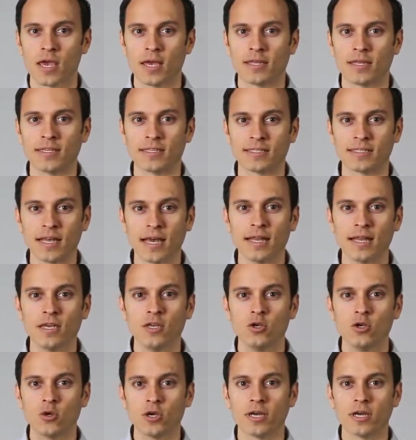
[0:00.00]
The setting
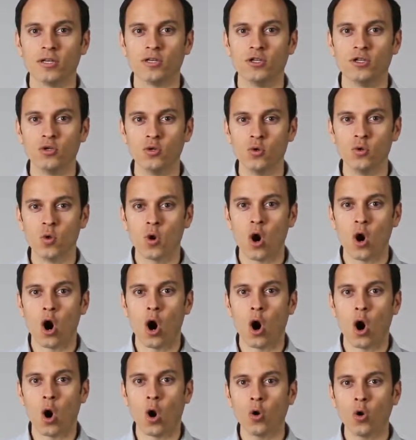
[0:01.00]
you can do
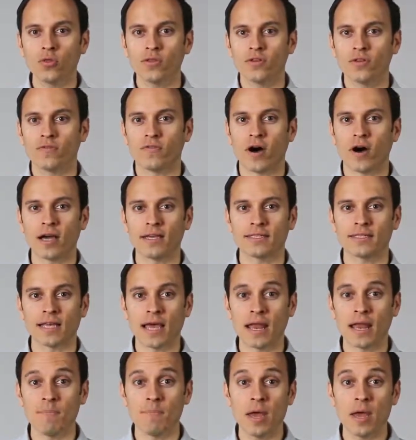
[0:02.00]
on the device
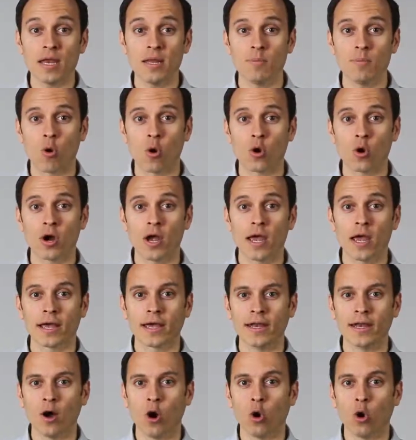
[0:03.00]
and many more
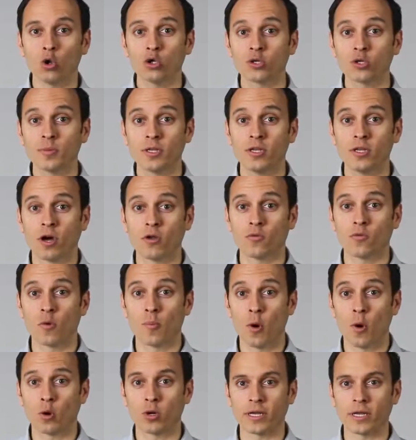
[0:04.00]
can also be done
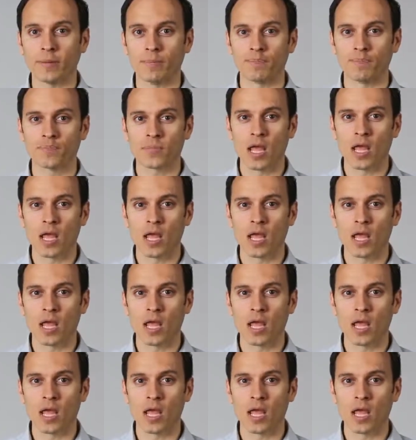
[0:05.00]
remotely,